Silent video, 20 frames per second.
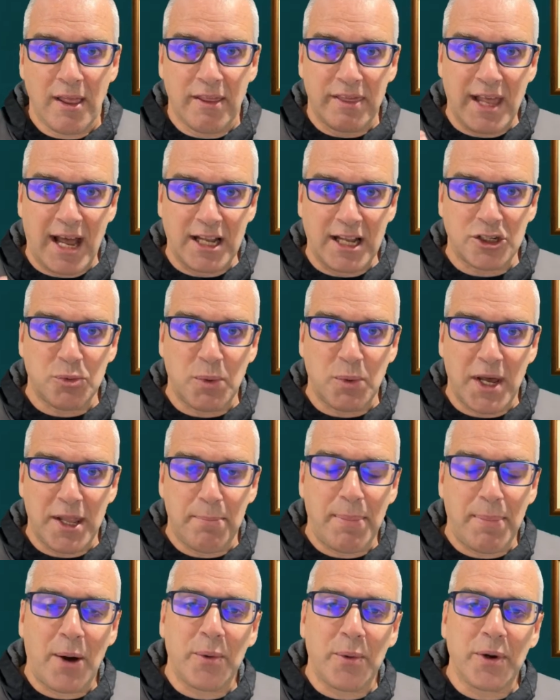that's where the
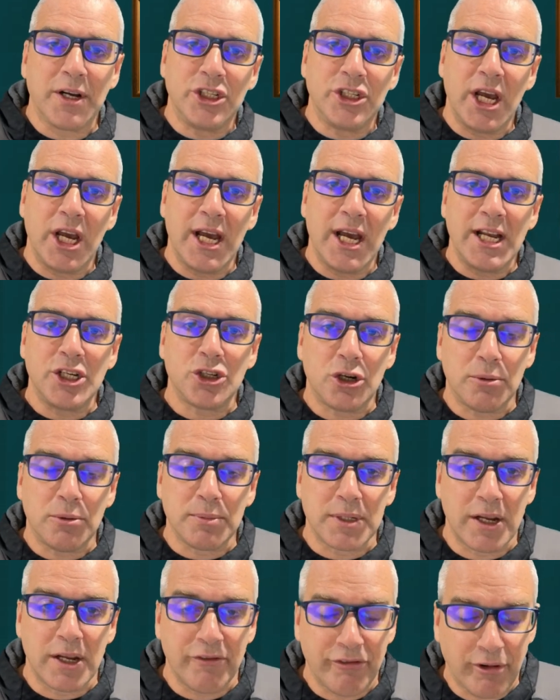power to change comes
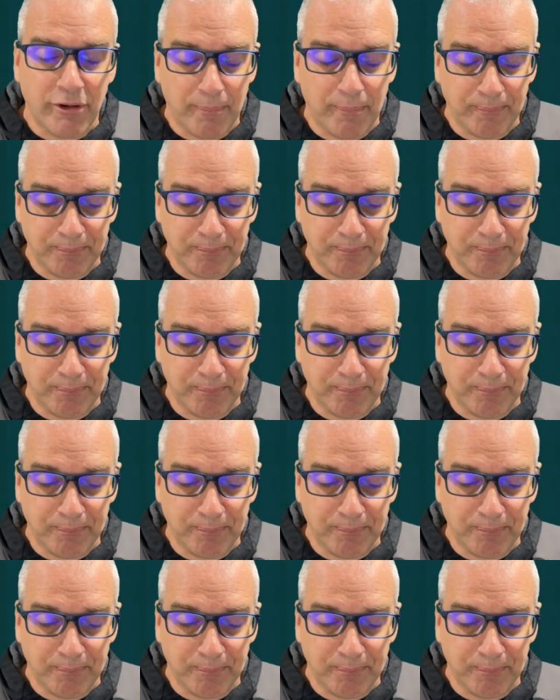in from.